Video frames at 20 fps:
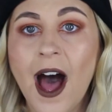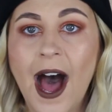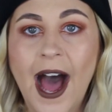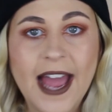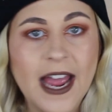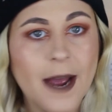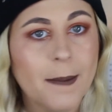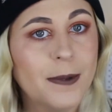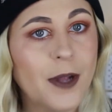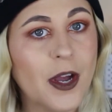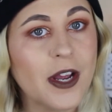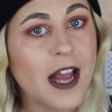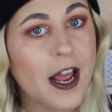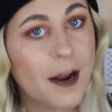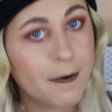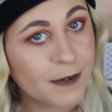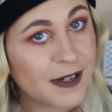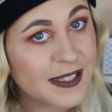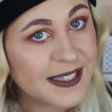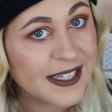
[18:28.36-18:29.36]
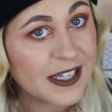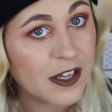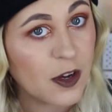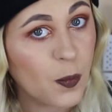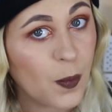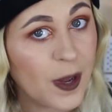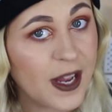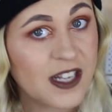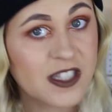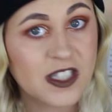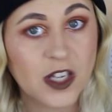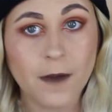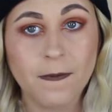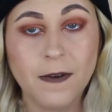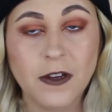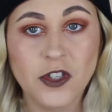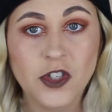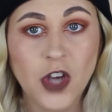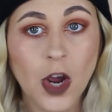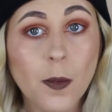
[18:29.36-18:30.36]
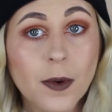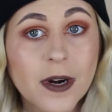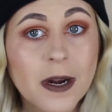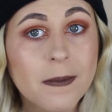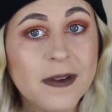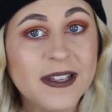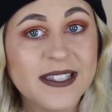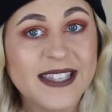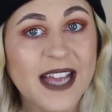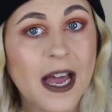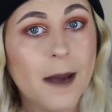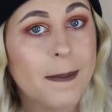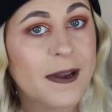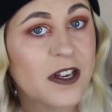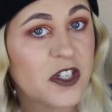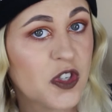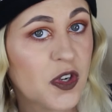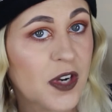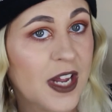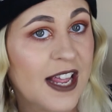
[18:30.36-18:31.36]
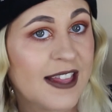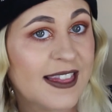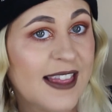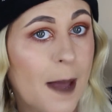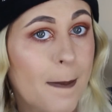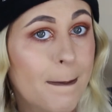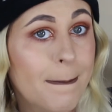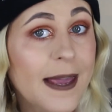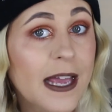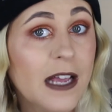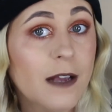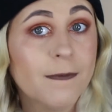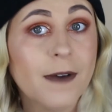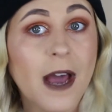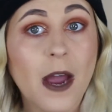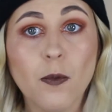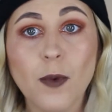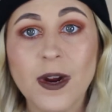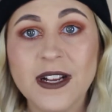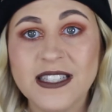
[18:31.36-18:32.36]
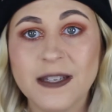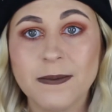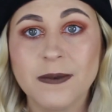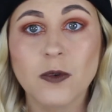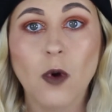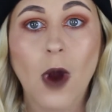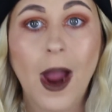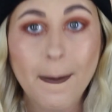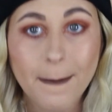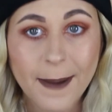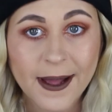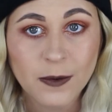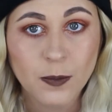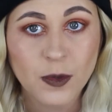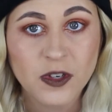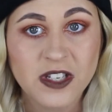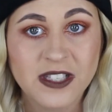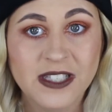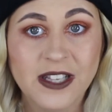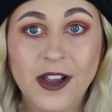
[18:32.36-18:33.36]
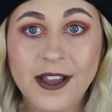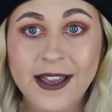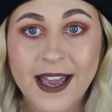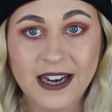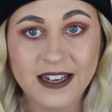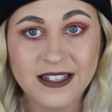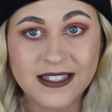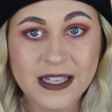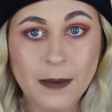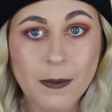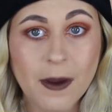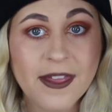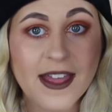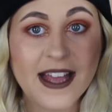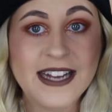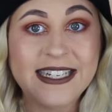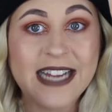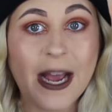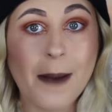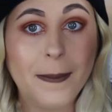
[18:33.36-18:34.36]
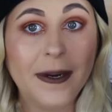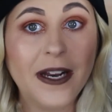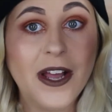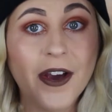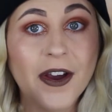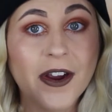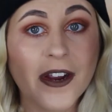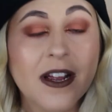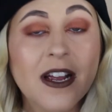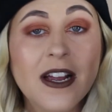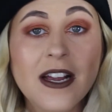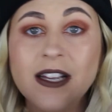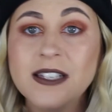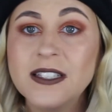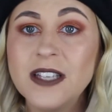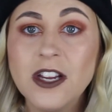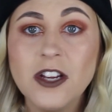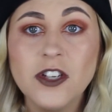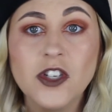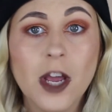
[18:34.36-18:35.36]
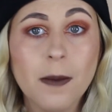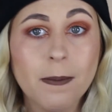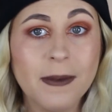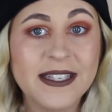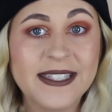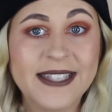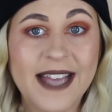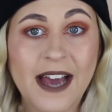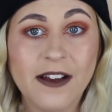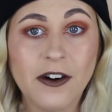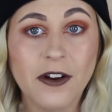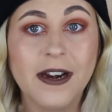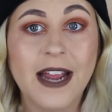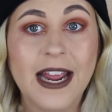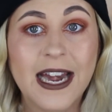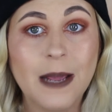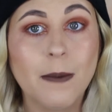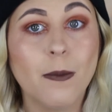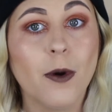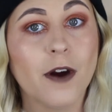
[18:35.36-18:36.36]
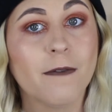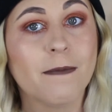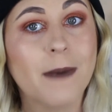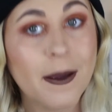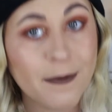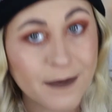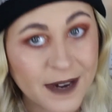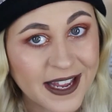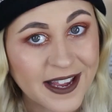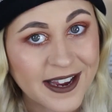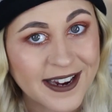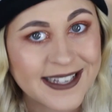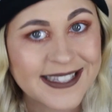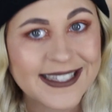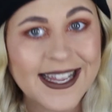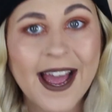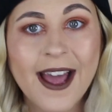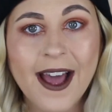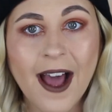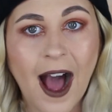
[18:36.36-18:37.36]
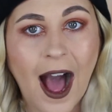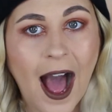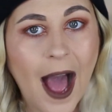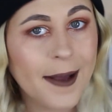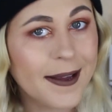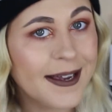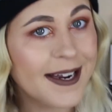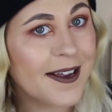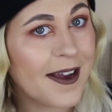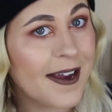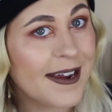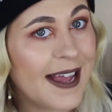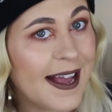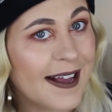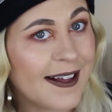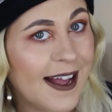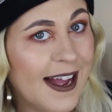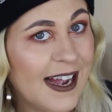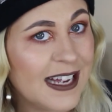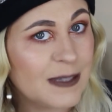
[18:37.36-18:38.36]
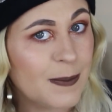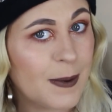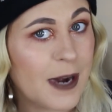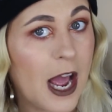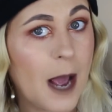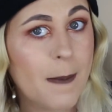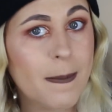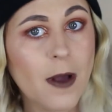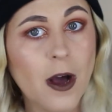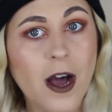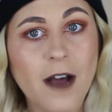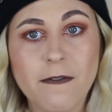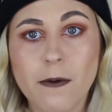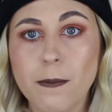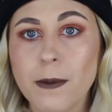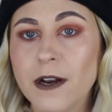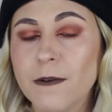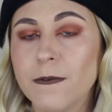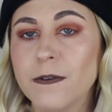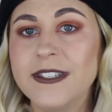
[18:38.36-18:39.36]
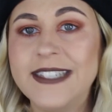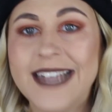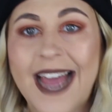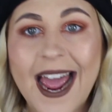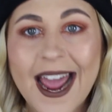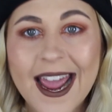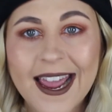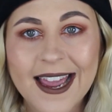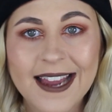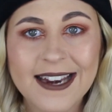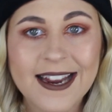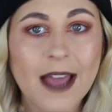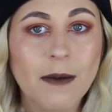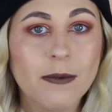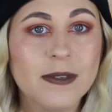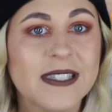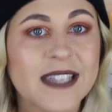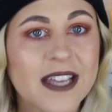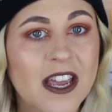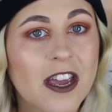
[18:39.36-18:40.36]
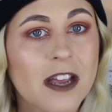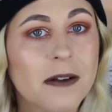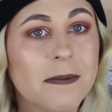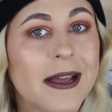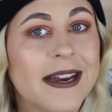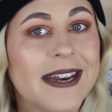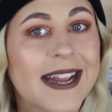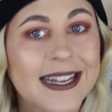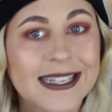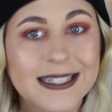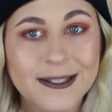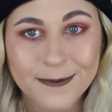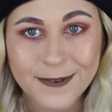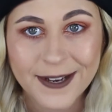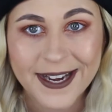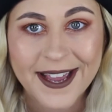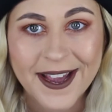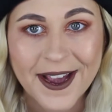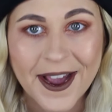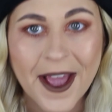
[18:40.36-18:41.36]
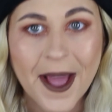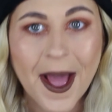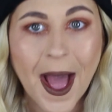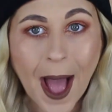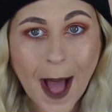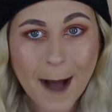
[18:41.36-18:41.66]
I upload every single week. So if you don't want to miss out, be sure to hit that big fat red subscribe button, which is located somewhere there down below, so you don't miss out on any more of my videos. I'm going to go now, guys, but I hope you all have a beautiful day, and I will see you in my next video.